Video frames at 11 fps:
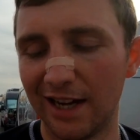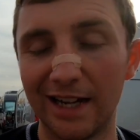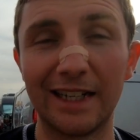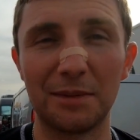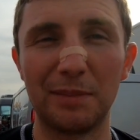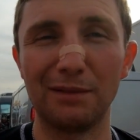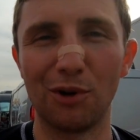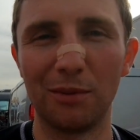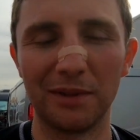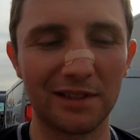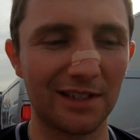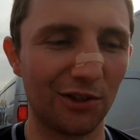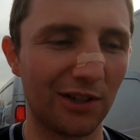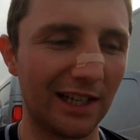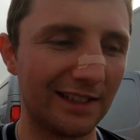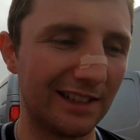had a big moment.
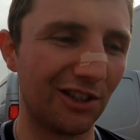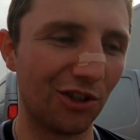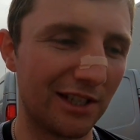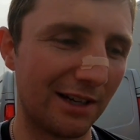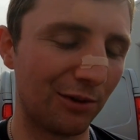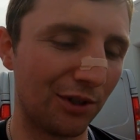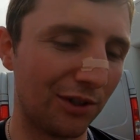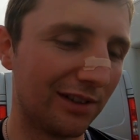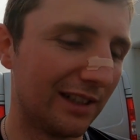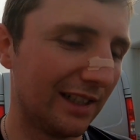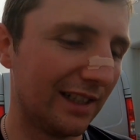Luckily I didn't go down though.